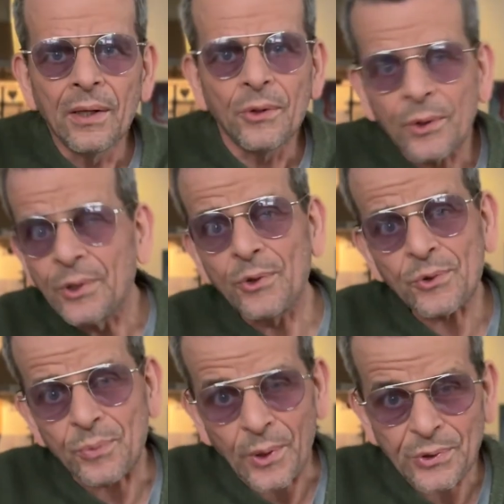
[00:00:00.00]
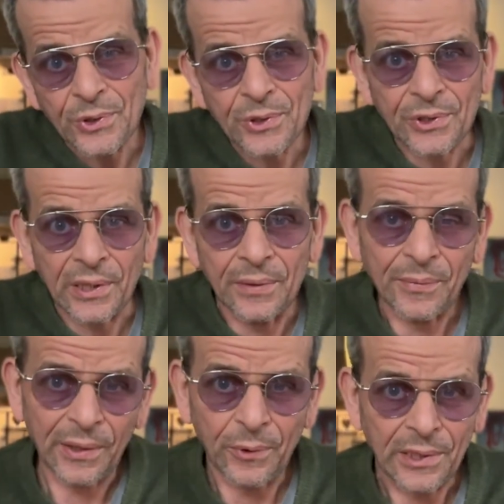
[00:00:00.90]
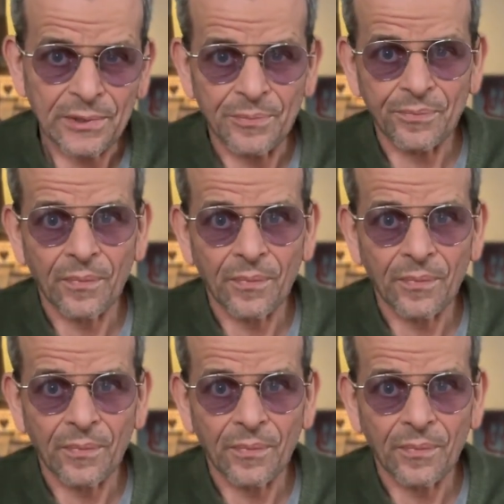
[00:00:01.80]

You can use washes in many ways.